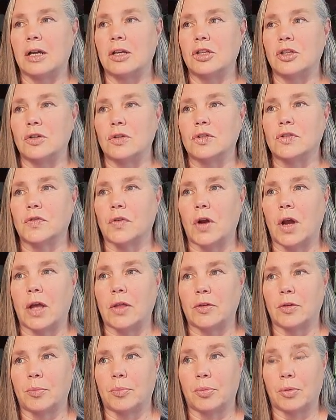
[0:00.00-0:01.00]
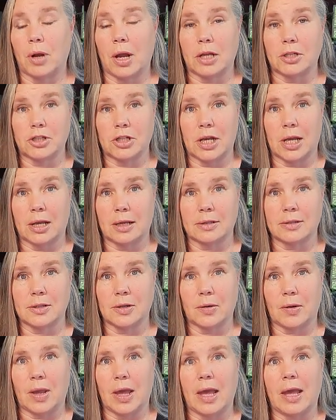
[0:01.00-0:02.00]
use for other projects,
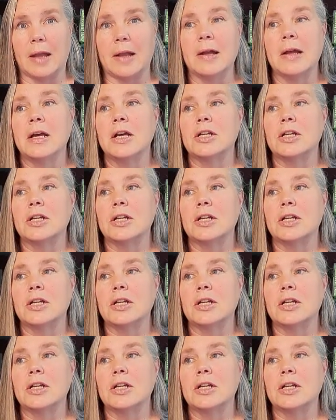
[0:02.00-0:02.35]
okay?